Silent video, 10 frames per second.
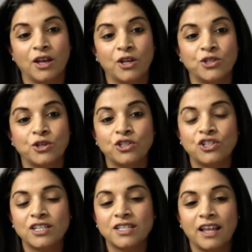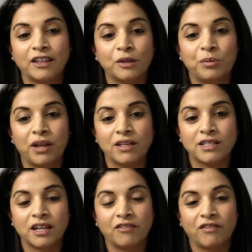So just like the
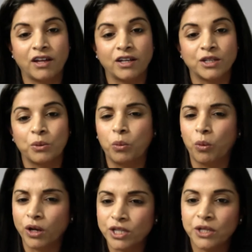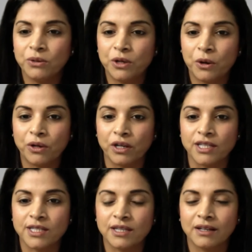pleasant event, what do you
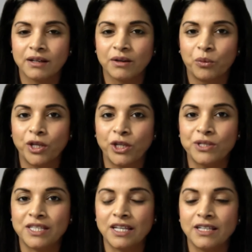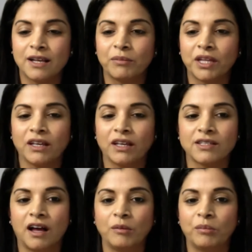notice when you see something as
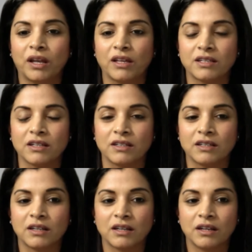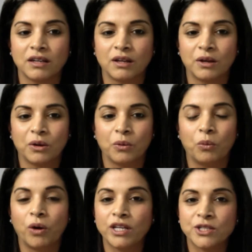unpleasant?
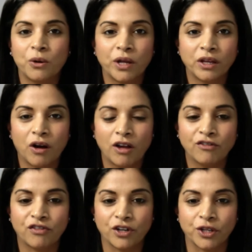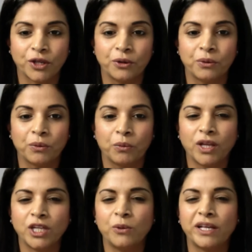What is going on for you when
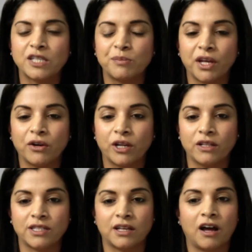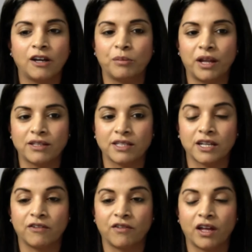you experience the unpleasant
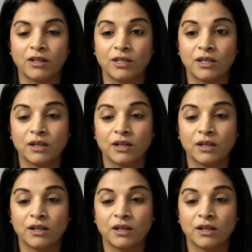event?